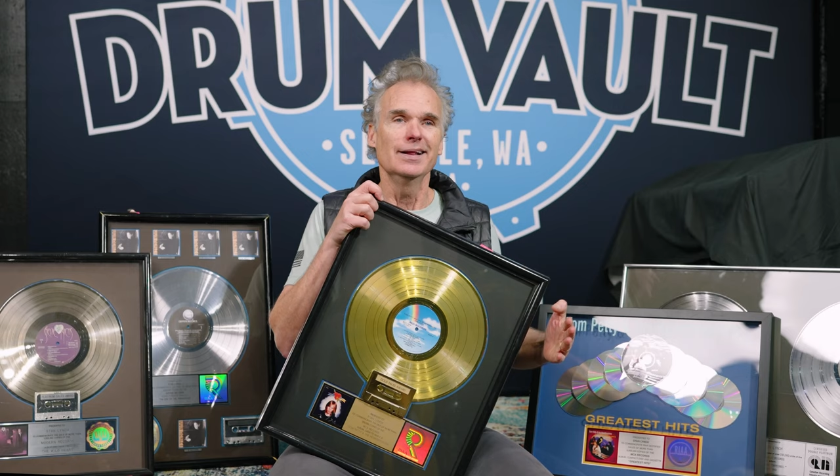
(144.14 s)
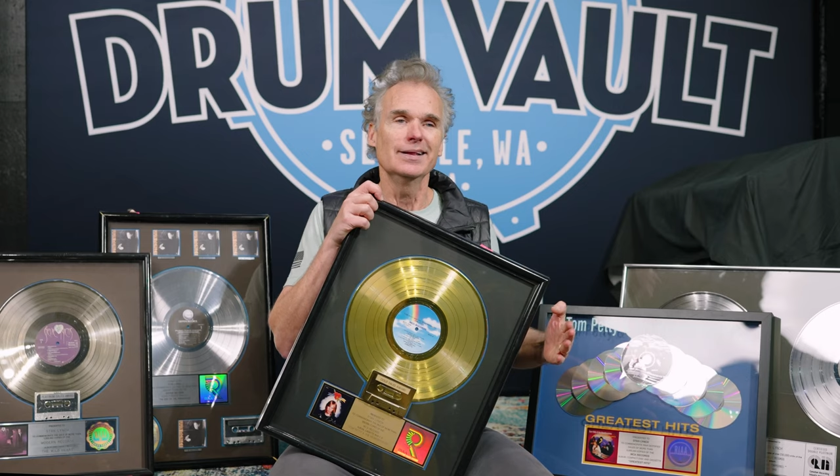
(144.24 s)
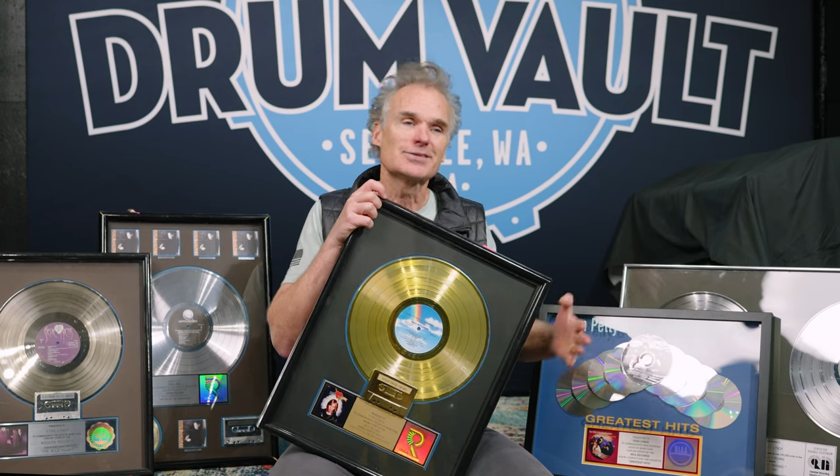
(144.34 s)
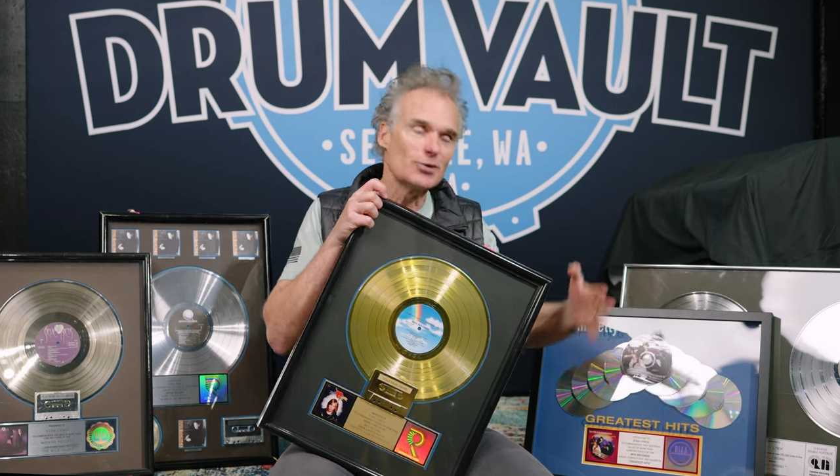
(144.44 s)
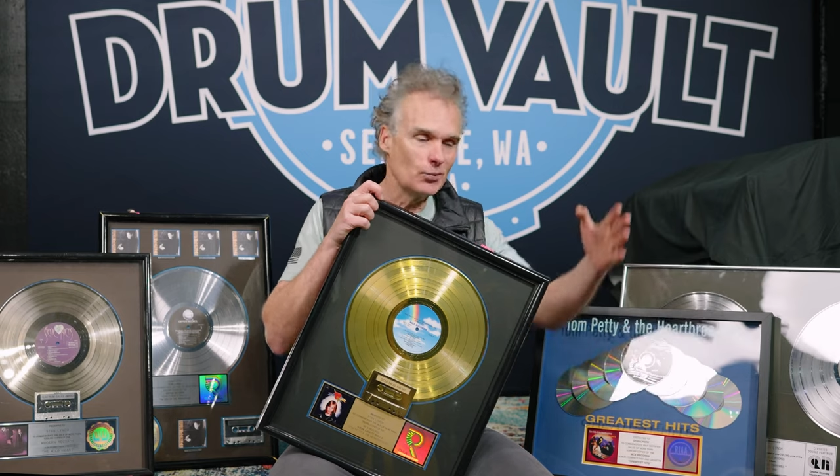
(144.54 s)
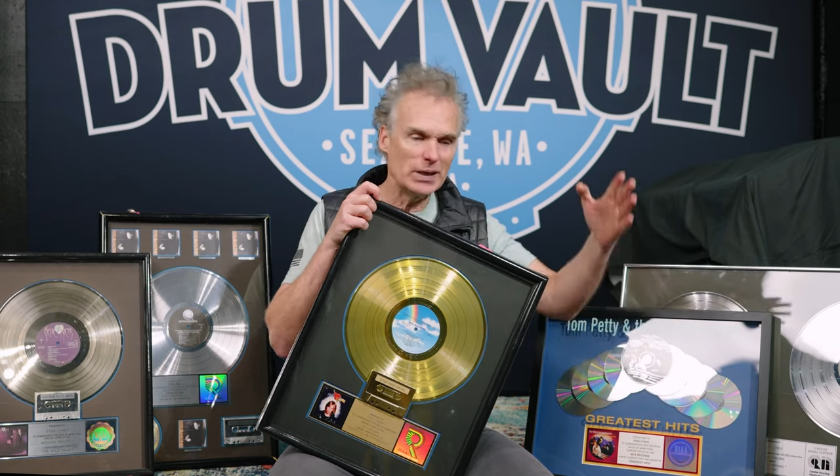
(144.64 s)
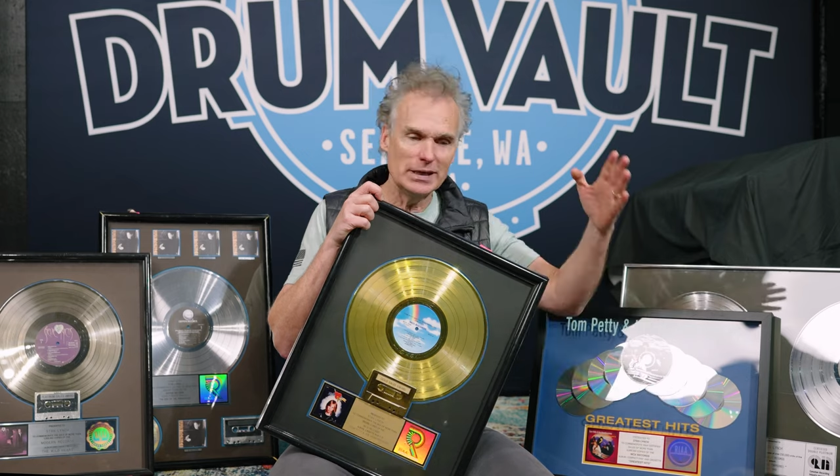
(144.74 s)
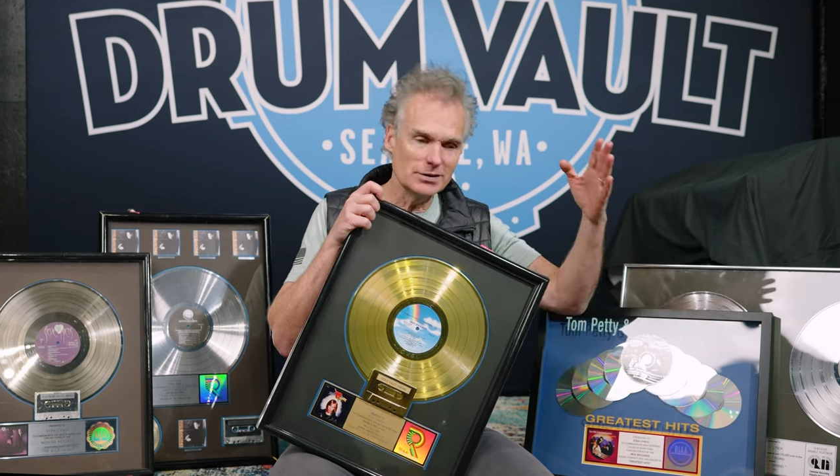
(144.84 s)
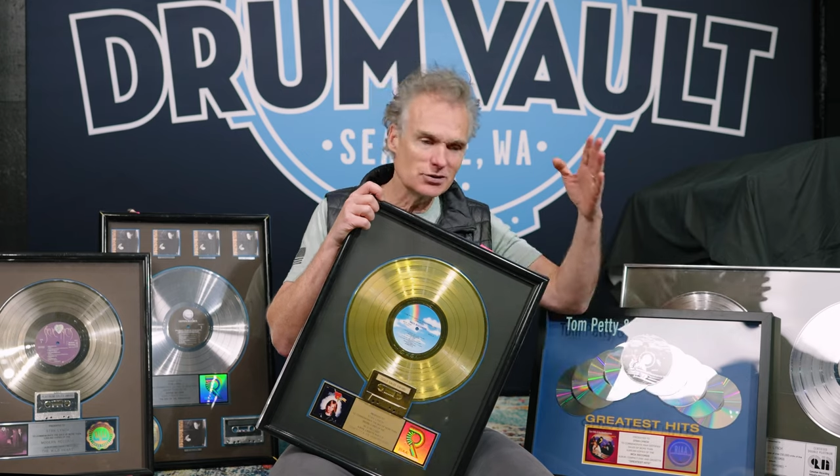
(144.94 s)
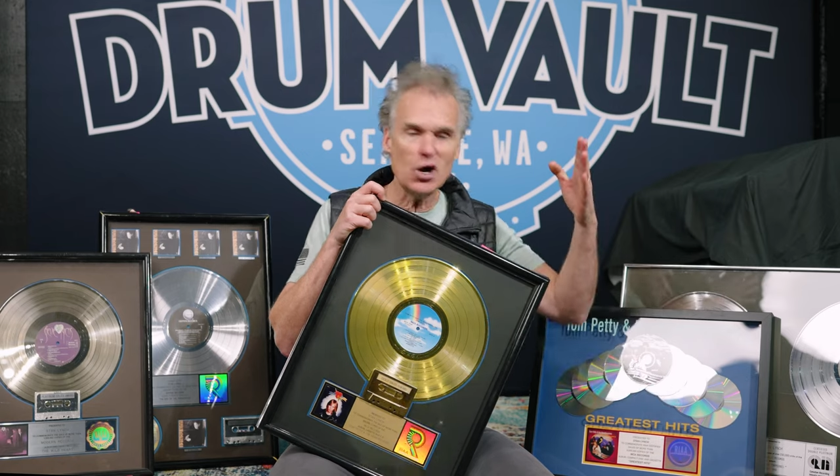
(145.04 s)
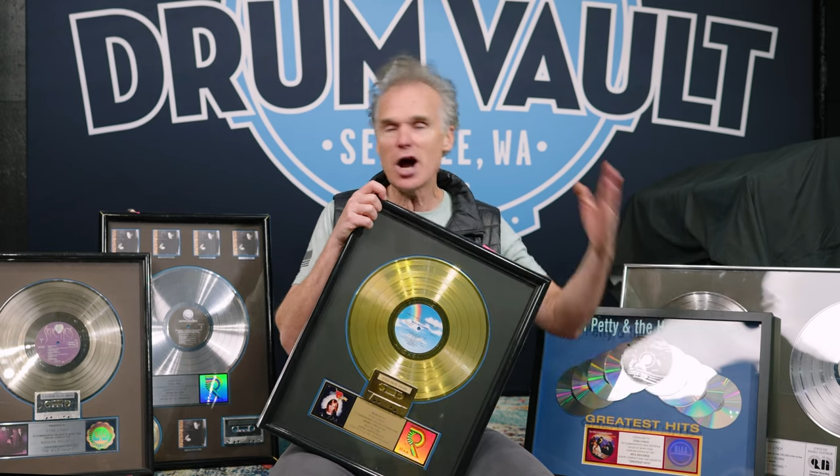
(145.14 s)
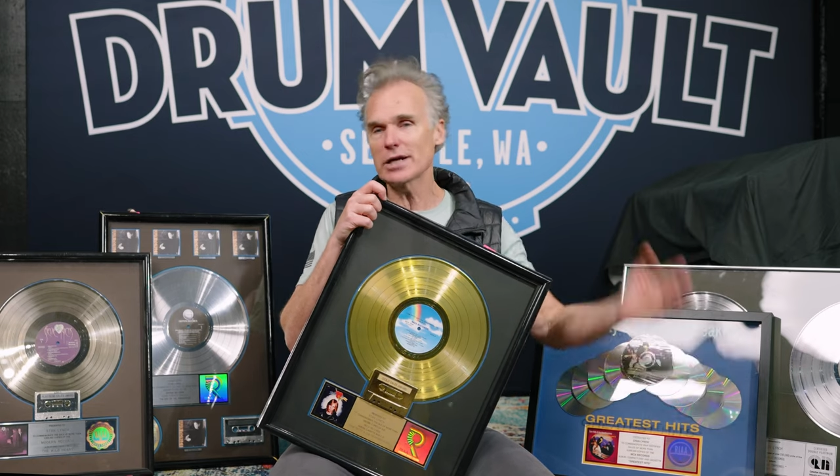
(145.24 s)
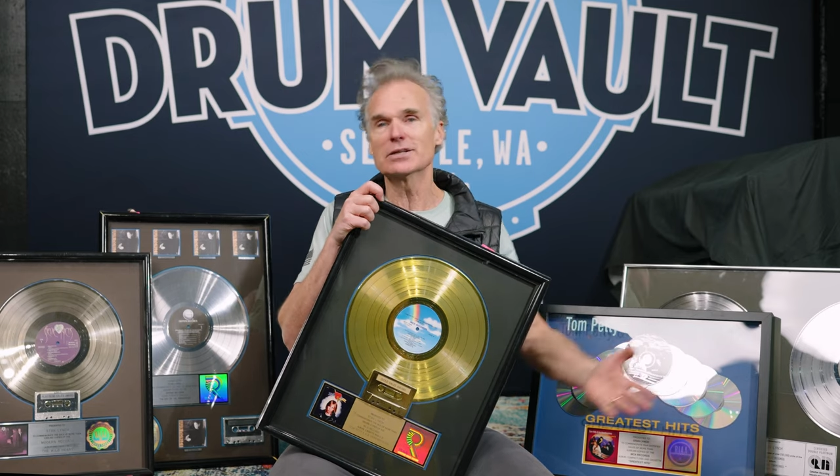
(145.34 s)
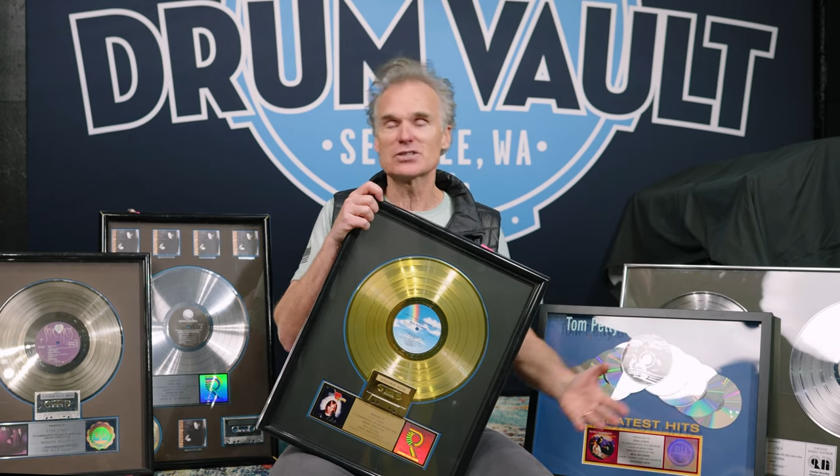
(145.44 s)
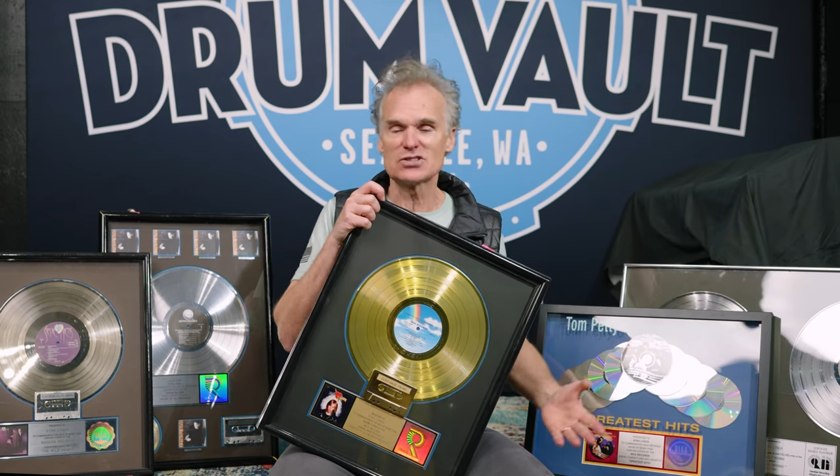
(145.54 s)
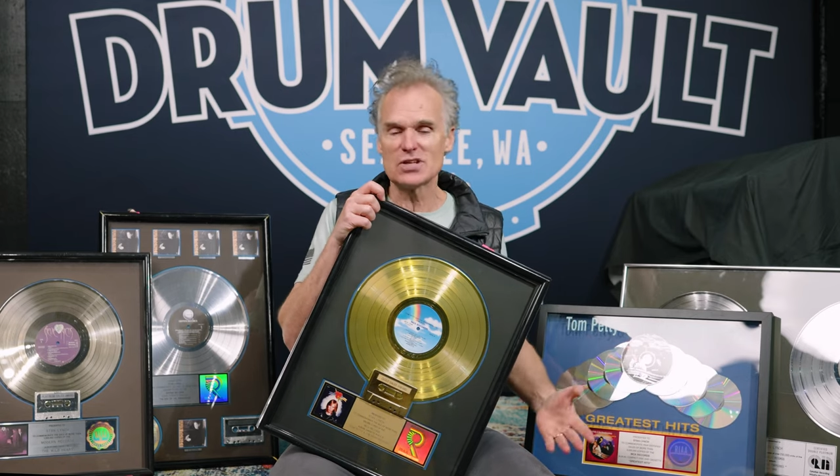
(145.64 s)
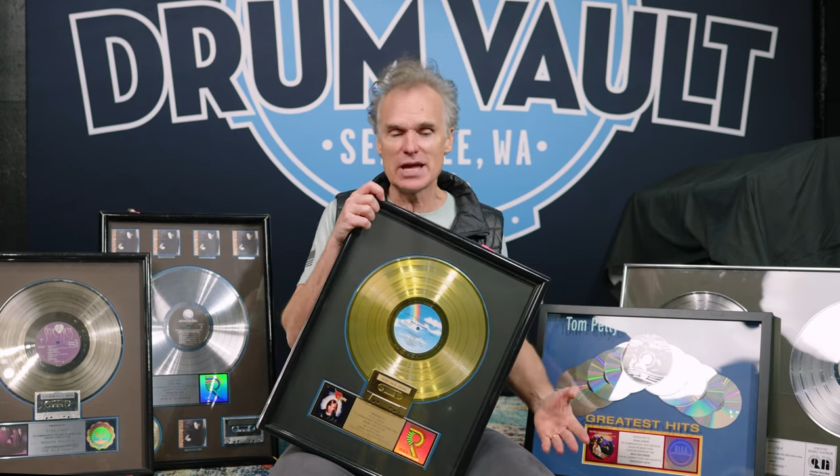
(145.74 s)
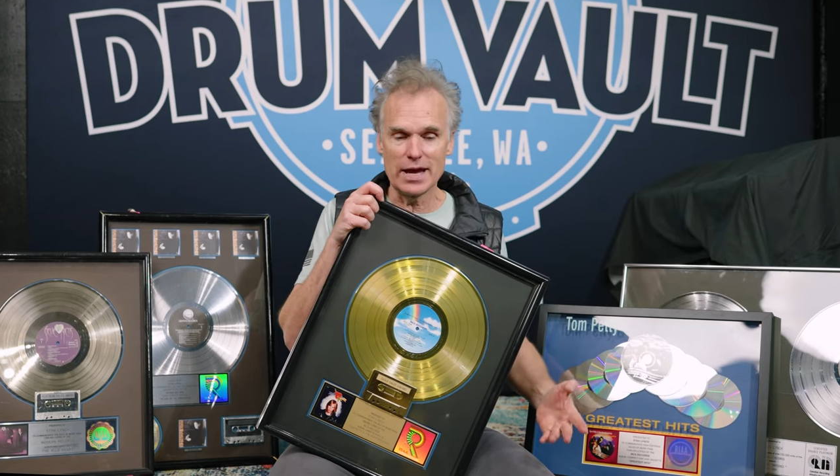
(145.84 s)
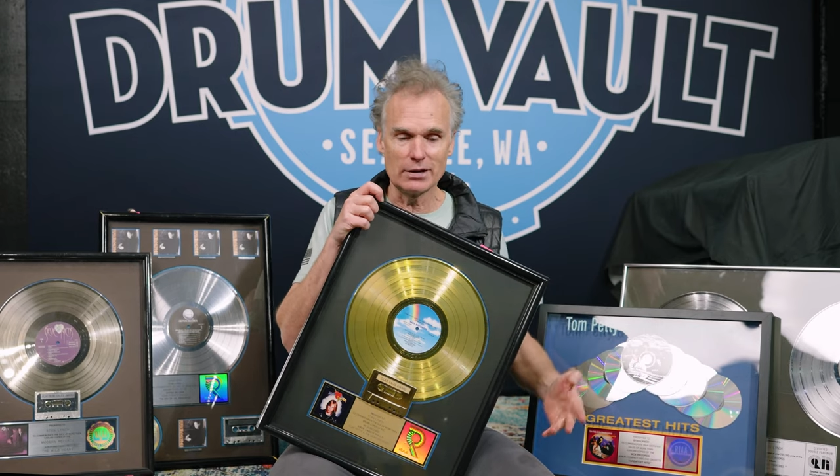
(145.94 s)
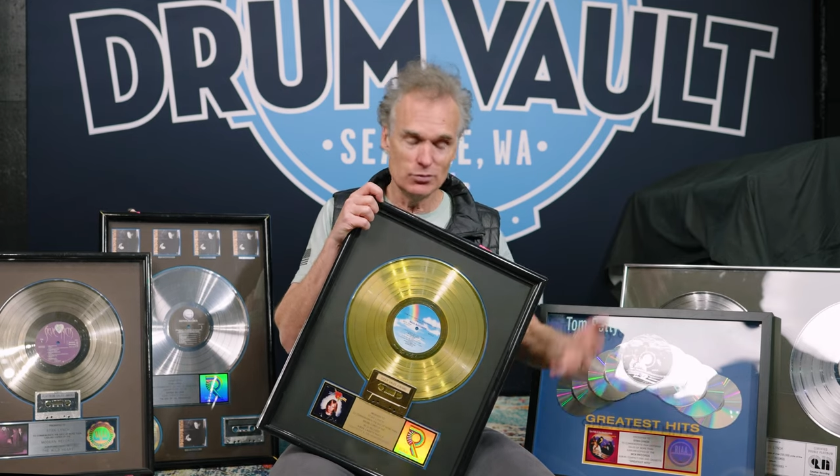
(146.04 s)
So in talking to
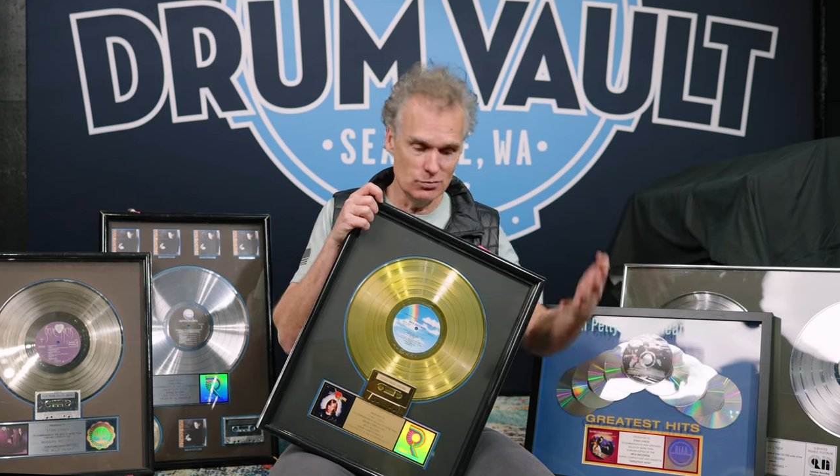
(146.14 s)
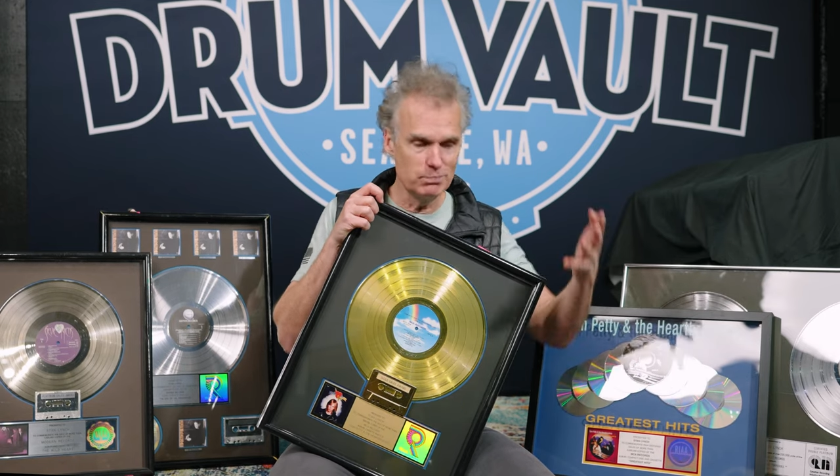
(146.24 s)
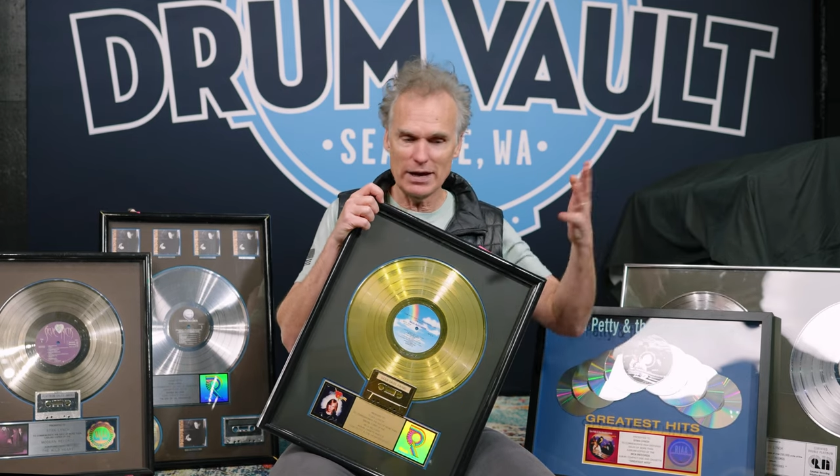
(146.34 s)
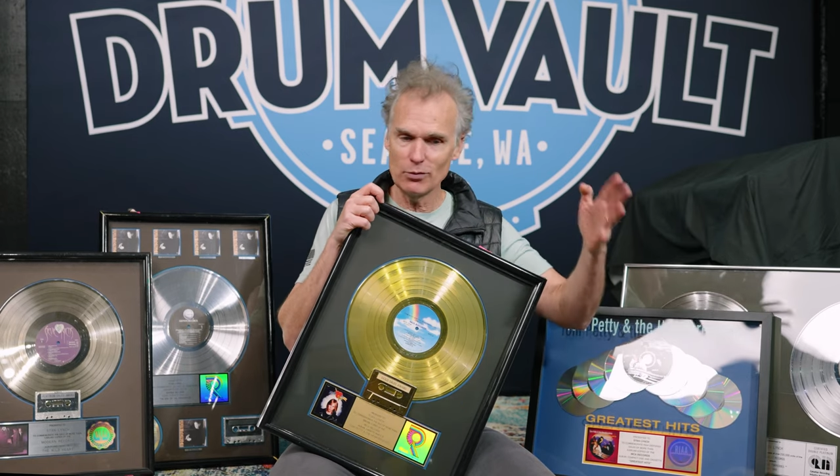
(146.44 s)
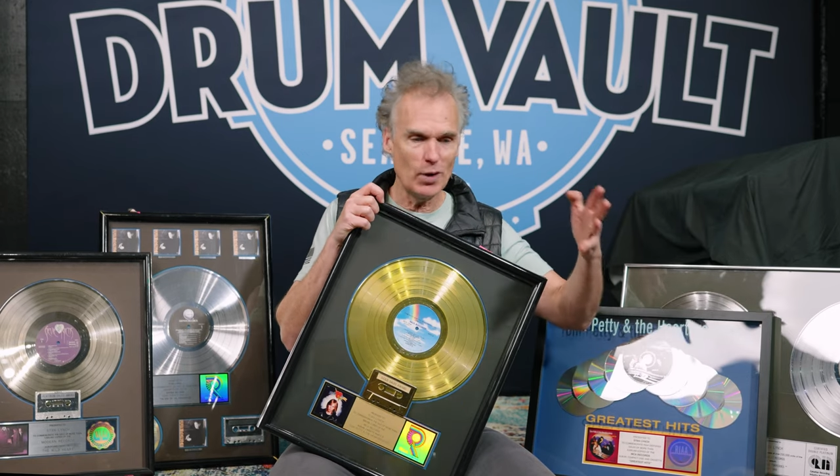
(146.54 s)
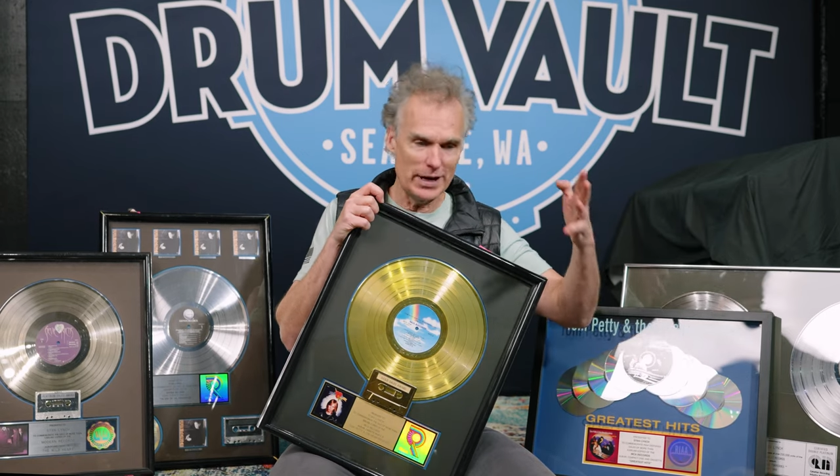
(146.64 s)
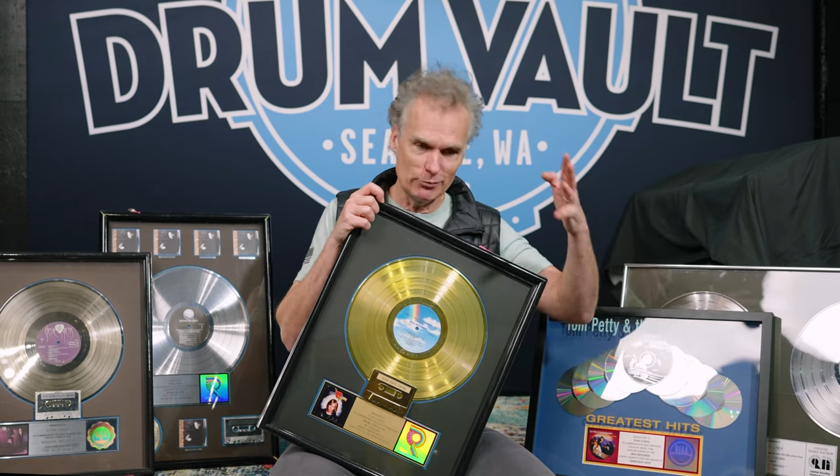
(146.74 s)
Stan, who, by the way,